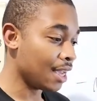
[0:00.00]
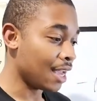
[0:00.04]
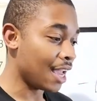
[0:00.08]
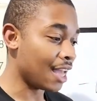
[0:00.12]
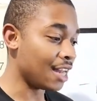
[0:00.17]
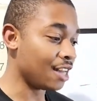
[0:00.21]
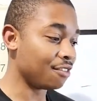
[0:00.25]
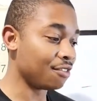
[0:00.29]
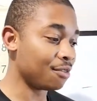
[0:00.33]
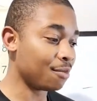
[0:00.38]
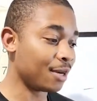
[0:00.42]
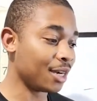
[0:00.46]

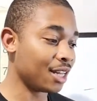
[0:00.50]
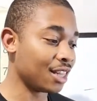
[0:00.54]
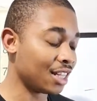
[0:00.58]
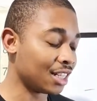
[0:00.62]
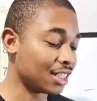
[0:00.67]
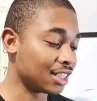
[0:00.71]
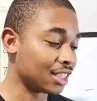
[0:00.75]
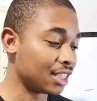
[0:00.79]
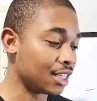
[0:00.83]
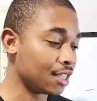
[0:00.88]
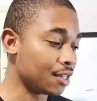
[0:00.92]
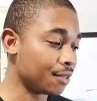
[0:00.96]
And everybody that
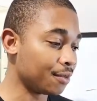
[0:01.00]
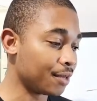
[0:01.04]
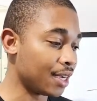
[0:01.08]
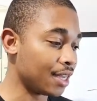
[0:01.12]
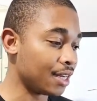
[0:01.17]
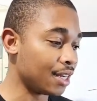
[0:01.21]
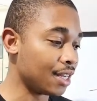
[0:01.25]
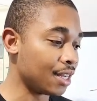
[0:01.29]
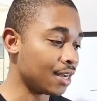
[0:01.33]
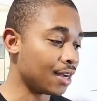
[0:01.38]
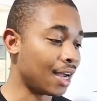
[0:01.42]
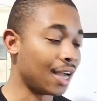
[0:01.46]
is here right
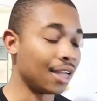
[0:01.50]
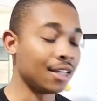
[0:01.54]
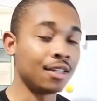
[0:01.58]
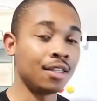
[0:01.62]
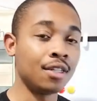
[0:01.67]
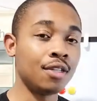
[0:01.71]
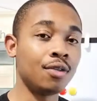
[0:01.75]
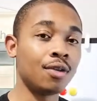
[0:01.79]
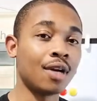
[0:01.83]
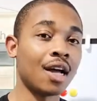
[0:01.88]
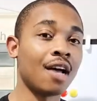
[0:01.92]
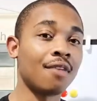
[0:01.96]
now, I
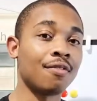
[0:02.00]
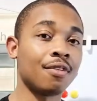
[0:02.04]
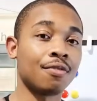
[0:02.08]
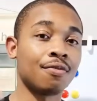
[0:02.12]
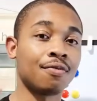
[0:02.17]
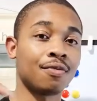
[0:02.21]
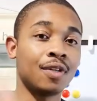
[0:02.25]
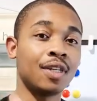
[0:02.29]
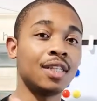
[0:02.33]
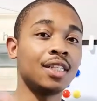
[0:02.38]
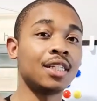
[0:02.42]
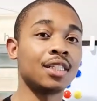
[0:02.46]
do have a
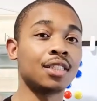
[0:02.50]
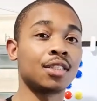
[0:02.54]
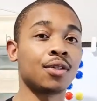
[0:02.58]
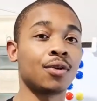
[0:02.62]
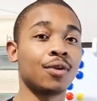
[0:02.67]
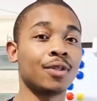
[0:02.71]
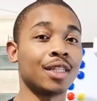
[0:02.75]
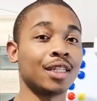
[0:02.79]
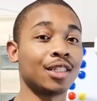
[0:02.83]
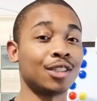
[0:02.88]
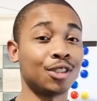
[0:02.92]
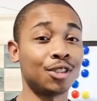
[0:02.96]
free
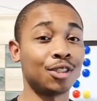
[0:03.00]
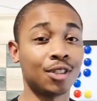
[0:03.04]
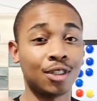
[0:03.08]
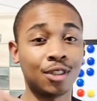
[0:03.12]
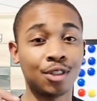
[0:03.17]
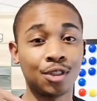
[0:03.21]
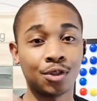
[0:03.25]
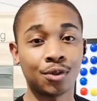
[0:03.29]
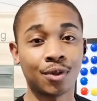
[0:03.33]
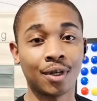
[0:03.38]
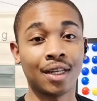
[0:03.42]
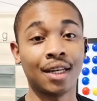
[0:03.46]
Discord that you can
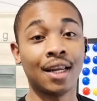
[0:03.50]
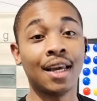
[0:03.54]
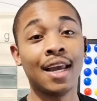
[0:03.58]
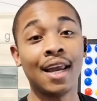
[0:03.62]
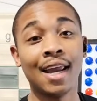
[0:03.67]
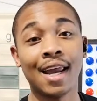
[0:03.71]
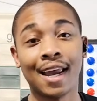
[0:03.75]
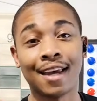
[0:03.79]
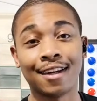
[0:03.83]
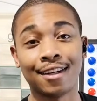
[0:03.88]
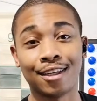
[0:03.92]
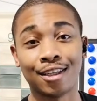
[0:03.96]
join
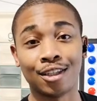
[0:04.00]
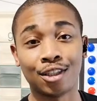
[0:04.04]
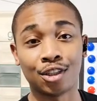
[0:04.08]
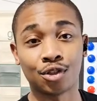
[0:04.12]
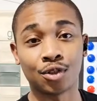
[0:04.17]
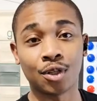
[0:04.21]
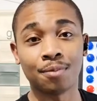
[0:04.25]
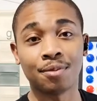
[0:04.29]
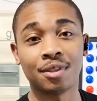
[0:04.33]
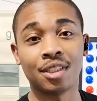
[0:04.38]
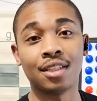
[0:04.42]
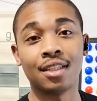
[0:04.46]
in the
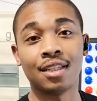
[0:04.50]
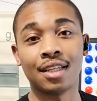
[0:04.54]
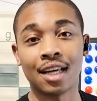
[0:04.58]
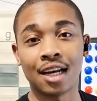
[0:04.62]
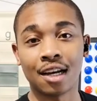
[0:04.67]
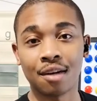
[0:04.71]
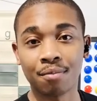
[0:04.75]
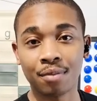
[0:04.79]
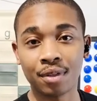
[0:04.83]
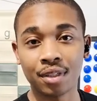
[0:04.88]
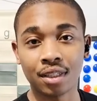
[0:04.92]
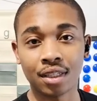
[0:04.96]
description
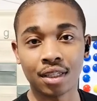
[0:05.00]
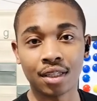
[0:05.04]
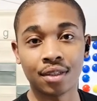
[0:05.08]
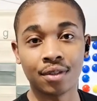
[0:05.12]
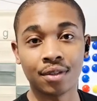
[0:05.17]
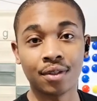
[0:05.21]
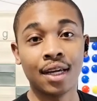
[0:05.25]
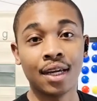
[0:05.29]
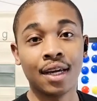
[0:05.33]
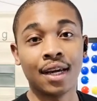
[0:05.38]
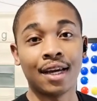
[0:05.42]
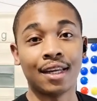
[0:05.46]
down
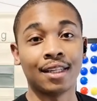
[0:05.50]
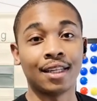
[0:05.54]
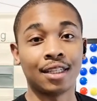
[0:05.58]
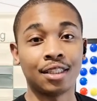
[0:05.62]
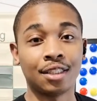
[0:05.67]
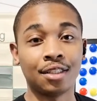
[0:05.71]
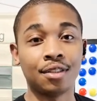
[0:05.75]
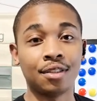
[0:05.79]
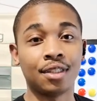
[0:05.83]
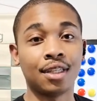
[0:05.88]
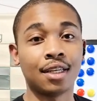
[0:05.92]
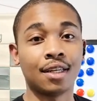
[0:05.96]
below that
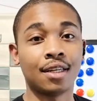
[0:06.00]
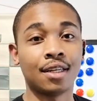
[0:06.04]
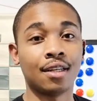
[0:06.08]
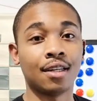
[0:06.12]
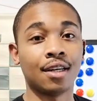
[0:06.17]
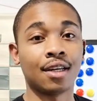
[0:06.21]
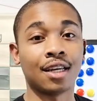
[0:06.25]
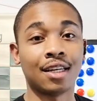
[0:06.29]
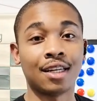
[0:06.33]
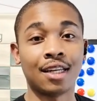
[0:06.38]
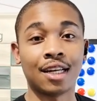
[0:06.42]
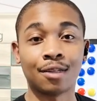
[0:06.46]
you
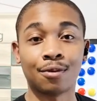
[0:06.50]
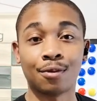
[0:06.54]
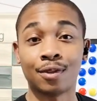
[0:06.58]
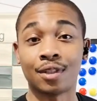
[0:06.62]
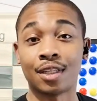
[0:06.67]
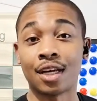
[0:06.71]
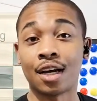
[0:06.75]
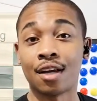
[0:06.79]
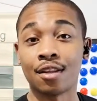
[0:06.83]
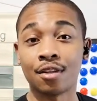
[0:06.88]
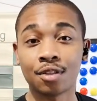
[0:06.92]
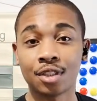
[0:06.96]
can connect
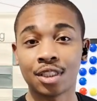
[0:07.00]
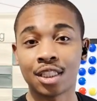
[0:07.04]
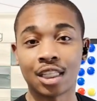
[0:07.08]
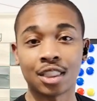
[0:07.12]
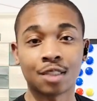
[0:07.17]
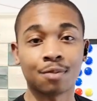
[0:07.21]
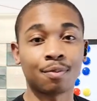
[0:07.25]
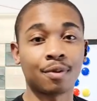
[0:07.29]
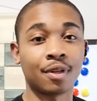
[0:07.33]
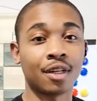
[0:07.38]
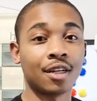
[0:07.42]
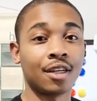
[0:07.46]
with other chess
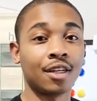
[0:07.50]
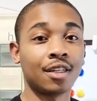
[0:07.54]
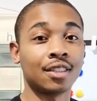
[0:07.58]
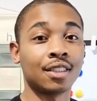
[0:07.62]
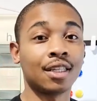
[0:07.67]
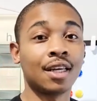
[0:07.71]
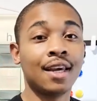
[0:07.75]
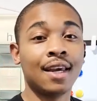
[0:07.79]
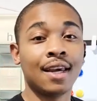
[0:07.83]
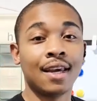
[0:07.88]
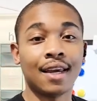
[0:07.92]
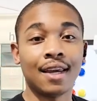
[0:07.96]
players
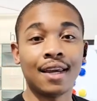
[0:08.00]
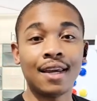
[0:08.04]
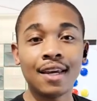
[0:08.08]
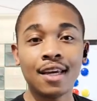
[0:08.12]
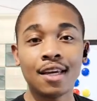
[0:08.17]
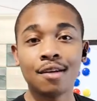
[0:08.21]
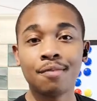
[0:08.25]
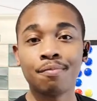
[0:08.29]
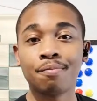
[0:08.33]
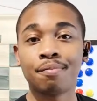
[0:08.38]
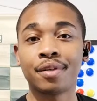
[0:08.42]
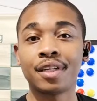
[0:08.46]

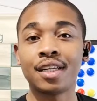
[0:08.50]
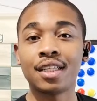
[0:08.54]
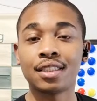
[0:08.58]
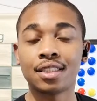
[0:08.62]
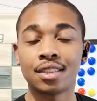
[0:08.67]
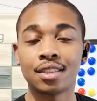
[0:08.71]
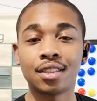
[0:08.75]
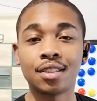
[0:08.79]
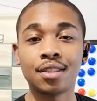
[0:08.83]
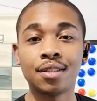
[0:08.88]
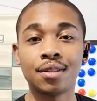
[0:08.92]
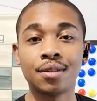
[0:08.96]
and
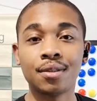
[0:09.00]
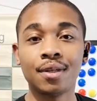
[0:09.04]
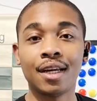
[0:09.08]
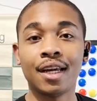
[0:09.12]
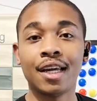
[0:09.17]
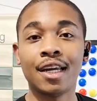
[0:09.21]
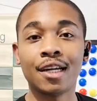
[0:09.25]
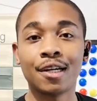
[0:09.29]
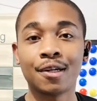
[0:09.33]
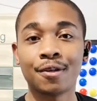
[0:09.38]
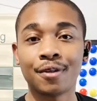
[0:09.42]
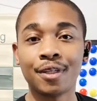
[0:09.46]
+2,
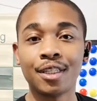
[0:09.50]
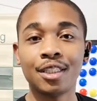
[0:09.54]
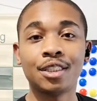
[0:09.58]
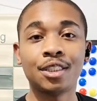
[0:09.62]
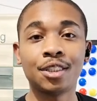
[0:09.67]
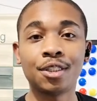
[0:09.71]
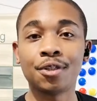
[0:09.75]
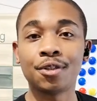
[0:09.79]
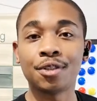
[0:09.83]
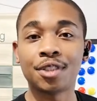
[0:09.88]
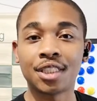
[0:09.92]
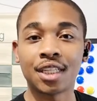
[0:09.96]
increase
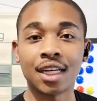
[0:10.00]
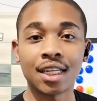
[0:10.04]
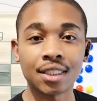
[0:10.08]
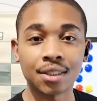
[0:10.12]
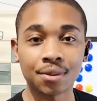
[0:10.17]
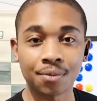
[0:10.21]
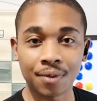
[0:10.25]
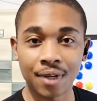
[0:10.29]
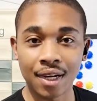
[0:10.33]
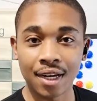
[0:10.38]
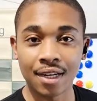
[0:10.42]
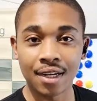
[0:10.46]
your
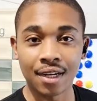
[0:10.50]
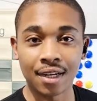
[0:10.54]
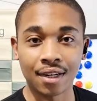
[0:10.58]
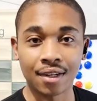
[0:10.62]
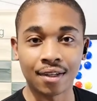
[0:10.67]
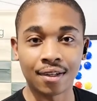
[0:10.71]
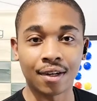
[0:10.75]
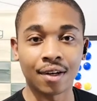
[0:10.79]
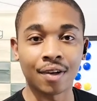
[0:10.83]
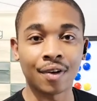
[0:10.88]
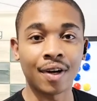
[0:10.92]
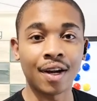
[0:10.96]
chess
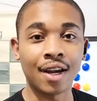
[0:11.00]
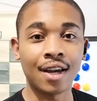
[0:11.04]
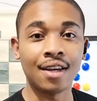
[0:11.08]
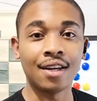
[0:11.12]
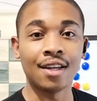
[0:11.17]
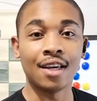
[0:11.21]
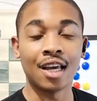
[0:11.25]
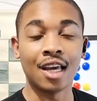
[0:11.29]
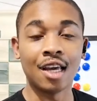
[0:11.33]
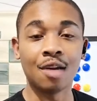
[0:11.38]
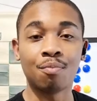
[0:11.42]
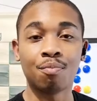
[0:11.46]
rating. All
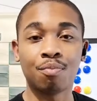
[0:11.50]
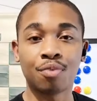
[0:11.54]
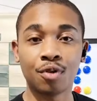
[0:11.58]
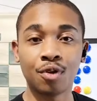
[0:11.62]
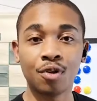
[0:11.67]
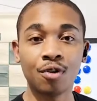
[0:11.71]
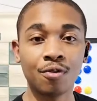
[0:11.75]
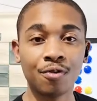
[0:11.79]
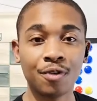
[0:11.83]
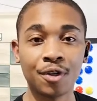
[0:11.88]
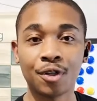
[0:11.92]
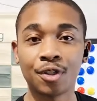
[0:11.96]
right,
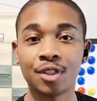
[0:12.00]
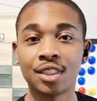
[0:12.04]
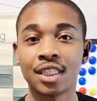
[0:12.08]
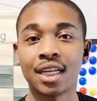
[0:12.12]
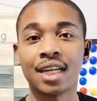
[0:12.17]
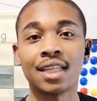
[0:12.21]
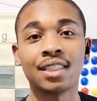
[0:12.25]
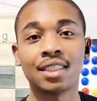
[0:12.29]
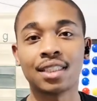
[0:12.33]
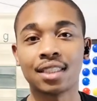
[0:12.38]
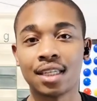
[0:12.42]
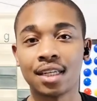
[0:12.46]
improve your
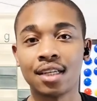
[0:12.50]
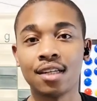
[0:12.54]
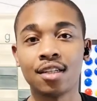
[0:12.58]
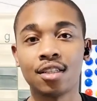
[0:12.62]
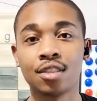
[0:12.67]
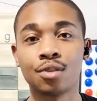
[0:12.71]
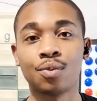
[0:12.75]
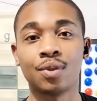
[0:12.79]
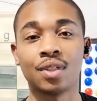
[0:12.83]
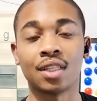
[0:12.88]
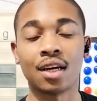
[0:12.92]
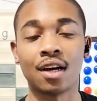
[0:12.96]
chess
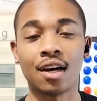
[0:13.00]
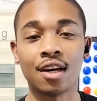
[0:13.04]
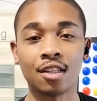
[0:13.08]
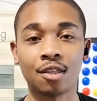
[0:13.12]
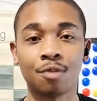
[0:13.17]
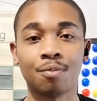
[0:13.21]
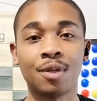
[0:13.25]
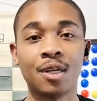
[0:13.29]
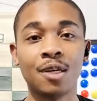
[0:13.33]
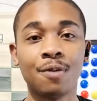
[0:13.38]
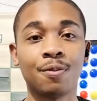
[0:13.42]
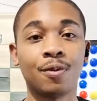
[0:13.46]
skills with other
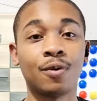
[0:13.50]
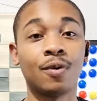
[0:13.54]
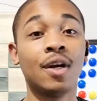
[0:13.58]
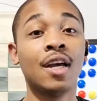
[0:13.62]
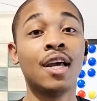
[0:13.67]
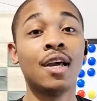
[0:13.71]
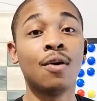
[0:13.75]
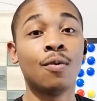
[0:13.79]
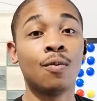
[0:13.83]
people.